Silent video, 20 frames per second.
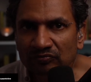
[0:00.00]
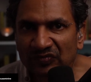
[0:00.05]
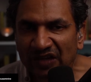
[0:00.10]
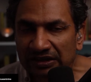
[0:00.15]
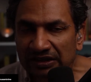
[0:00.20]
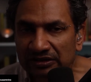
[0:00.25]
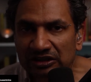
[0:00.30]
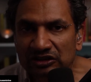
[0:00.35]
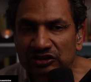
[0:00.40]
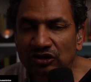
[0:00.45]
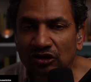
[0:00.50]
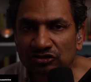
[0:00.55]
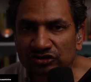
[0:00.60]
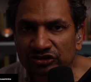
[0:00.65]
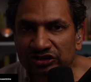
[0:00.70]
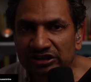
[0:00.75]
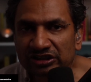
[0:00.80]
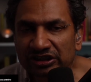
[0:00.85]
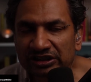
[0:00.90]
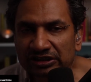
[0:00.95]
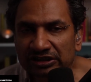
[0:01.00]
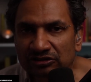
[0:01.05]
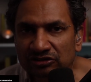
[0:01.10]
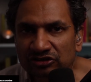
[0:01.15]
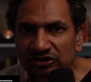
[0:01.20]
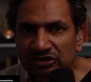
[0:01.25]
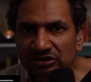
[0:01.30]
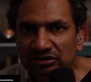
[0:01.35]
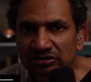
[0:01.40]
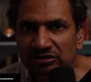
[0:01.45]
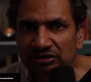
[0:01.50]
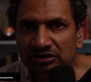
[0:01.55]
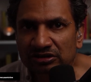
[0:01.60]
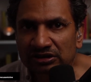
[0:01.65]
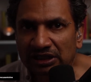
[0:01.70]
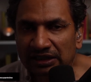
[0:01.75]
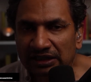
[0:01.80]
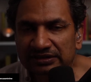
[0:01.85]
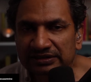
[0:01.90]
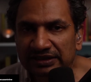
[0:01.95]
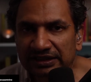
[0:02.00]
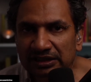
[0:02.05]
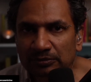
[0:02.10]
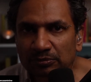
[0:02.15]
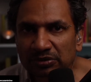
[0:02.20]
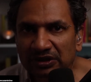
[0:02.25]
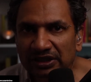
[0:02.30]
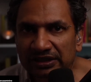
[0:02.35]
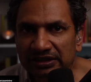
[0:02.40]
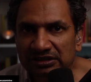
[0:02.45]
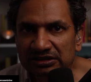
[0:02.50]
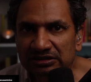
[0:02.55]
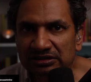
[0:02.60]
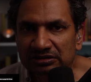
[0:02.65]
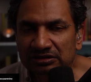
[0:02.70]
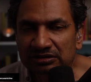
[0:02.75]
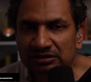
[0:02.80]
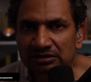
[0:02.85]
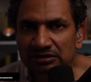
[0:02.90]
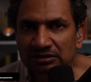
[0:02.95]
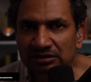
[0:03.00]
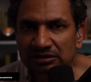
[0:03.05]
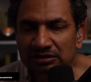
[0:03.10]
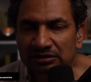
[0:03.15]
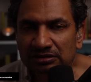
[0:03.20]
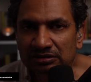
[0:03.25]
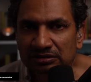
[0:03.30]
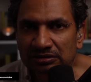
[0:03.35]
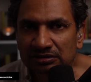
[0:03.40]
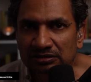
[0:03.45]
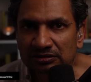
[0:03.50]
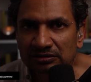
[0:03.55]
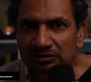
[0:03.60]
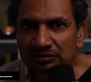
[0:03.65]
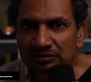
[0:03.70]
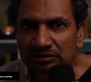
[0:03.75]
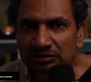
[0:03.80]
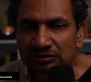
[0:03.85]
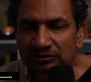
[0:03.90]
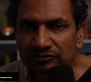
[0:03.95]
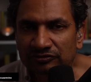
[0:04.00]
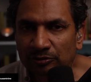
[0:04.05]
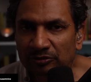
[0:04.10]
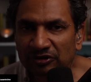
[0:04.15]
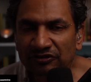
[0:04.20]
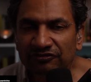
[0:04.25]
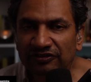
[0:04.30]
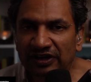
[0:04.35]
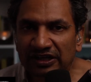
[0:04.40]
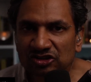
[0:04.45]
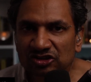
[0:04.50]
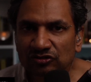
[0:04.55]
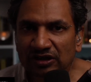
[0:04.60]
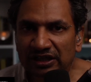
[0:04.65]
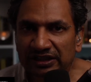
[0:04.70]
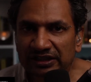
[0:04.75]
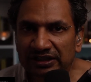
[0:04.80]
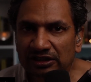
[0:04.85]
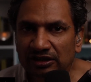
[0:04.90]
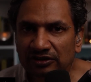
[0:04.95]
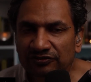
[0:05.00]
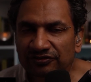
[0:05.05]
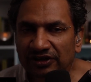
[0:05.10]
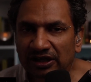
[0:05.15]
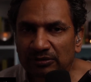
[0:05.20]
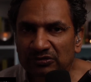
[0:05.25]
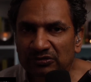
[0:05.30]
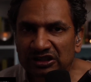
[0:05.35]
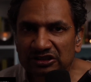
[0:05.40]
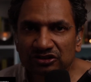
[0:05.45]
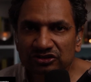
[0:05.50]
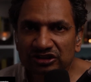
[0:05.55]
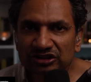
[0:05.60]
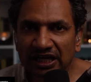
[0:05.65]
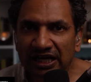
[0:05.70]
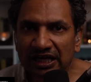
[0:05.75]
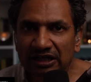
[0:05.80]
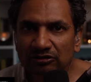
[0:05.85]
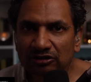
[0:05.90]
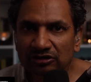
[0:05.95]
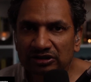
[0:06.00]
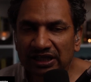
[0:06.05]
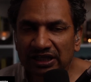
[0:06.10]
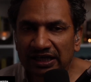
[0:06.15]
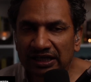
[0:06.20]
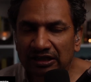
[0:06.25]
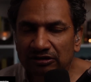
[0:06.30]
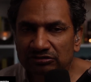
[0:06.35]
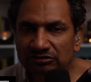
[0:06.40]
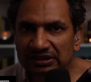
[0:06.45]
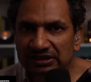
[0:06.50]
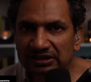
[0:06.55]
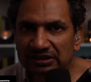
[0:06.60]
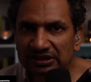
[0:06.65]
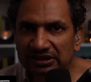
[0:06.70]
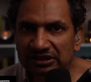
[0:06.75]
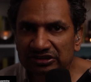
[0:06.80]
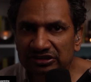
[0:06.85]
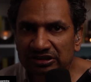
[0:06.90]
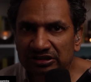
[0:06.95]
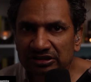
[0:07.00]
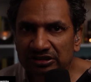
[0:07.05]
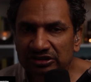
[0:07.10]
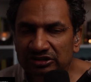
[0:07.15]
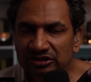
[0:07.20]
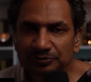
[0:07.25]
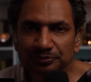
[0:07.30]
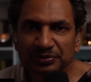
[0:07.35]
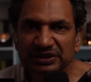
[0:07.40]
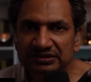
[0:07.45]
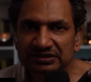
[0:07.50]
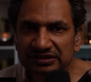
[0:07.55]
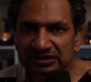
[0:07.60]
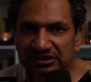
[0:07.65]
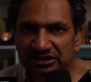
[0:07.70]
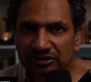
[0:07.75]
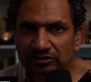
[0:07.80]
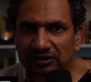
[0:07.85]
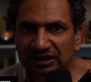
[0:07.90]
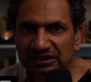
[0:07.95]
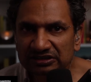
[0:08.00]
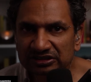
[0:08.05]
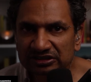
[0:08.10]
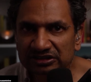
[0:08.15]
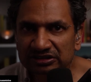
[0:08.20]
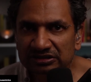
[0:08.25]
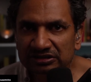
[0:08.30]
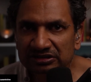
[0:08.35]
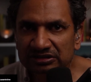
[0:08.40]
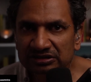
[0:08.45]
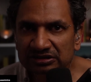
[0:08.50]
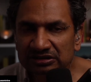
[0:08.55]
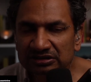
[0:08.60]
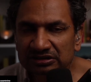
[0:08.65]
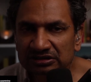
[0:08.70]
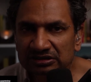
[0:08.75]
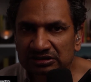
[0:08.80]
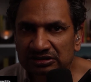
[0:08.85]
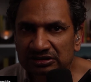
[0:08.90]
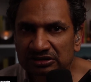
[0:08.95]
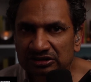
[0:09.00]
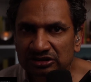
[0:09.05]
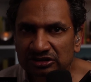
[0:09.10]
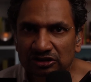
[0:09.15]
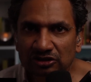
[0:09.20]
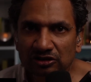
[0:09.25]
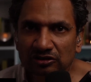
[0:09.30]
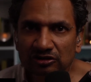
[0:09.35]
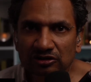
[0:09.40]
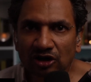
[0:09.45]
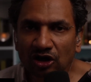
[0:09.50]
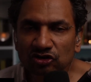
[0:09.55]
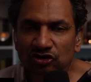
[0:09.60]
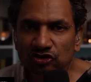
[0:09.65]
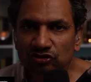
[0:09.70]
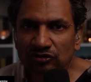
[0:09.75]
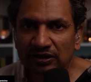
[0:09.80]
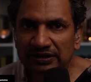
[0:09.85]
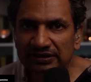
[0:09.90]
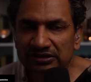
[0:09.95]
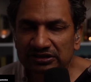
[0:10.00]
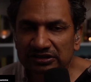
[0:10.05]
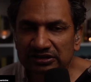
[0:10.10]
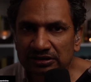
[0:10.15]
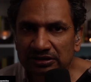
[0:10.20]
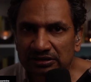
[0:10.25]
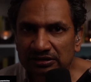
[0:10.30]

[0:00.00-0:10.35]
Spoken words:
And the dodgy deals that take place, from the fast tracking of families on the housing list, to business grants, to contracts,